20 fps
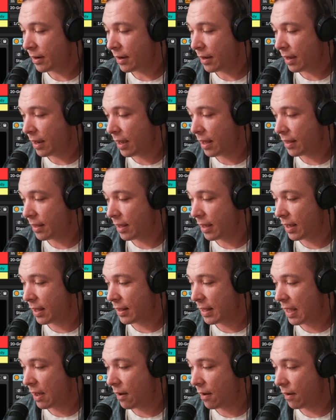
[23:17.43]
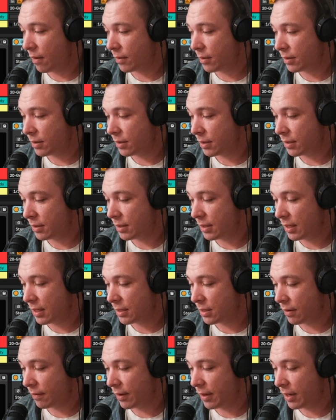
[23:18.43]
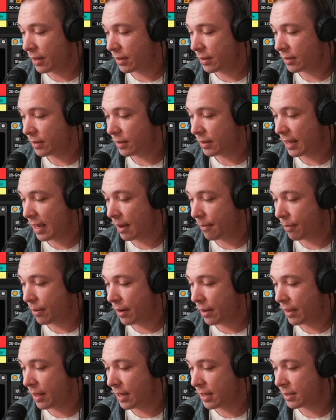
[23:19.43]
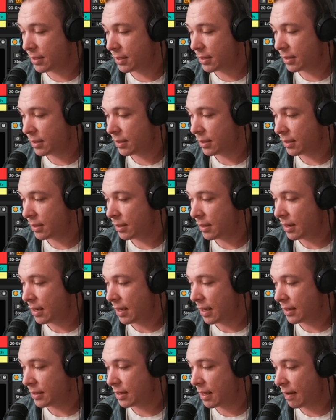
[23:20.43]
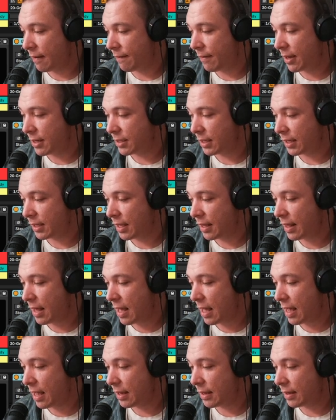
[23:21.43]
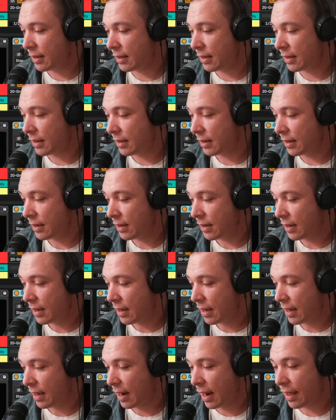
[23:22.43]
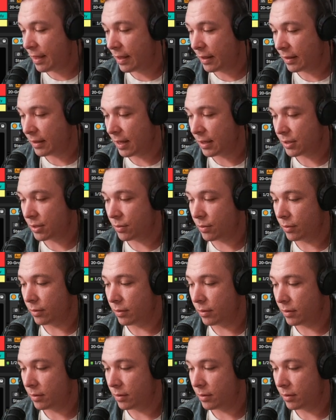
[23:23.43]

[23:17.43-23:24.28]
And then now, see this over here? The output of this is now phasing into that. And I think that's cool.